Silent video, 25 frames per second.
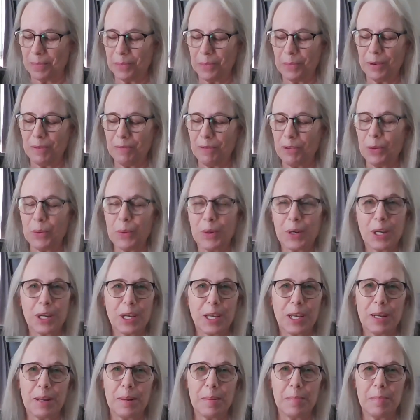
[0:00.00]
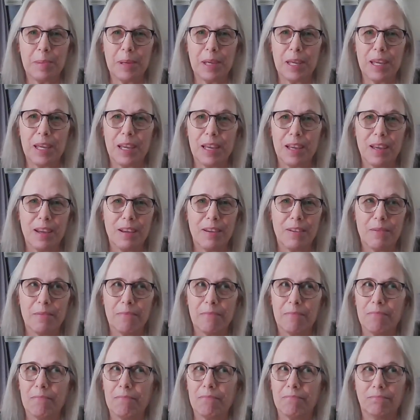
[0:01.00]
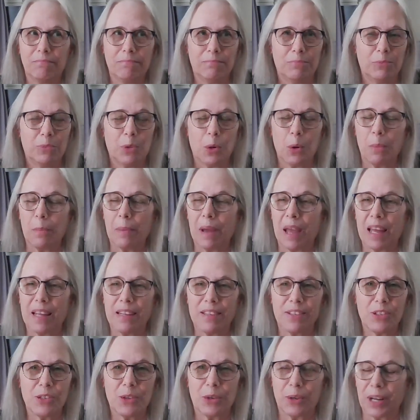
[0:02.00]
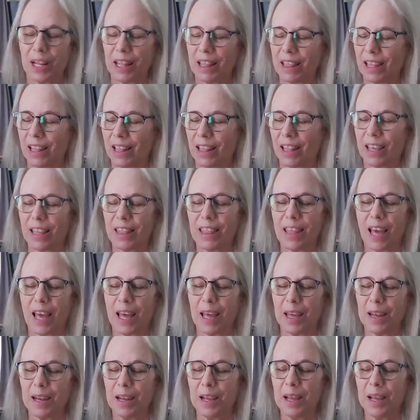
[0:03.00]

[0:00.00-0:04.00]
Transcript: review are going to be romance or anything like that.